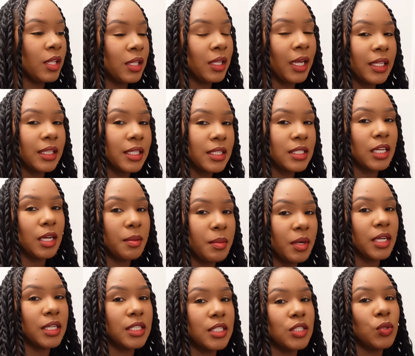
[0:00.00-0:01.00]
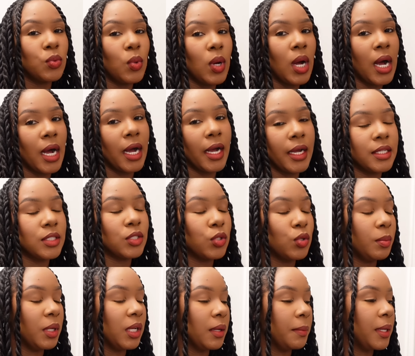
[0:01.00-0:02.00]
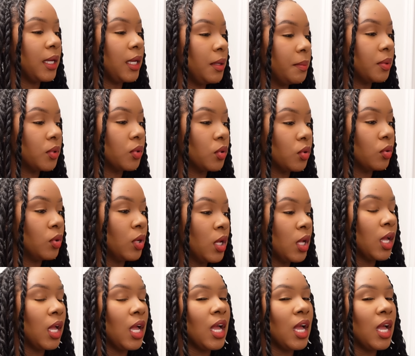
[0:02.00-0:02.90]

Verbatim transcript: Like the summer is too hot, it's too many people.